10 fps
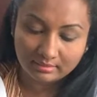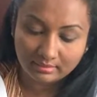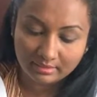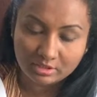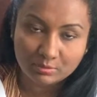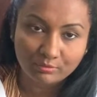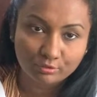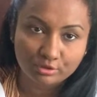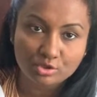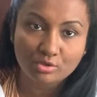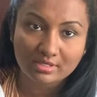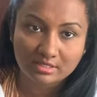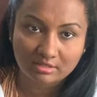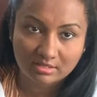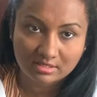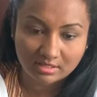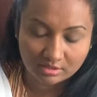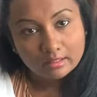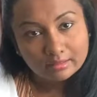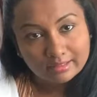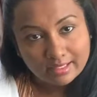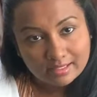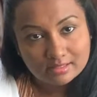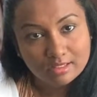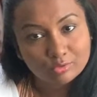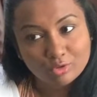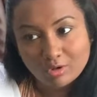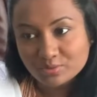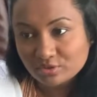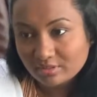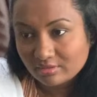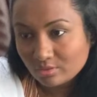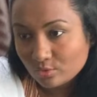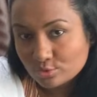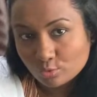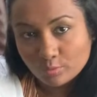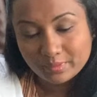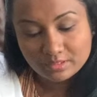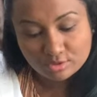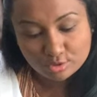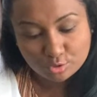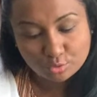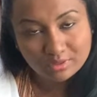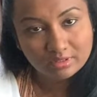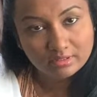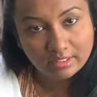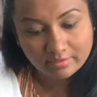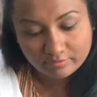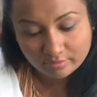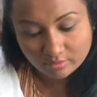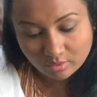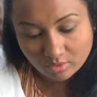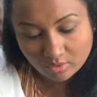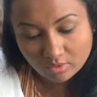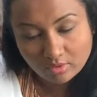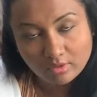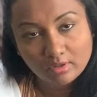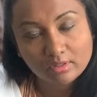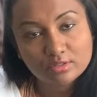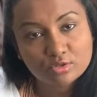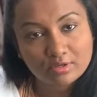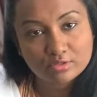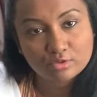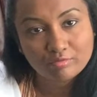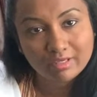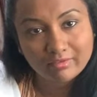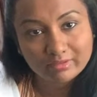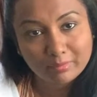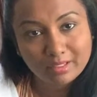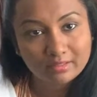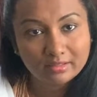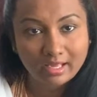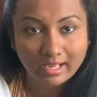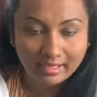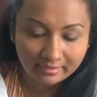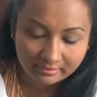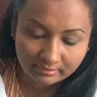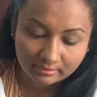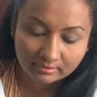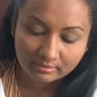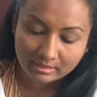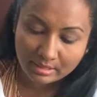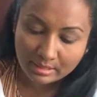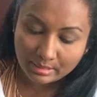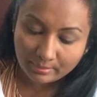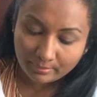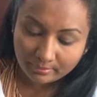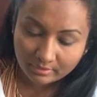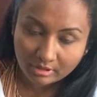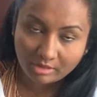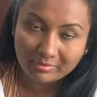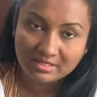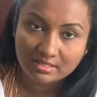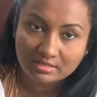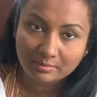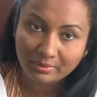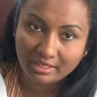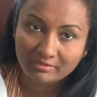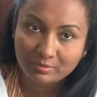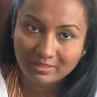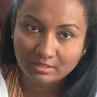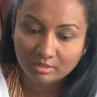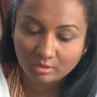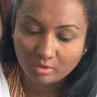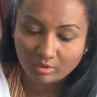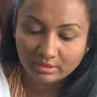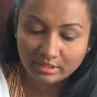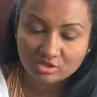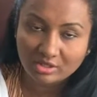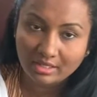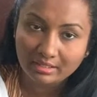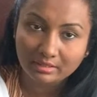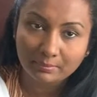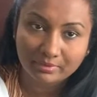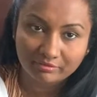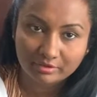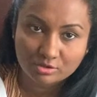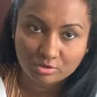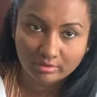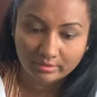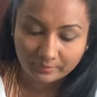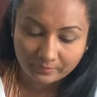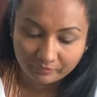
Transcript: That is before the choice entry stage. Yes, now the option entry was open, so student gave all choices of government and the government seats in private medical college in the preference order.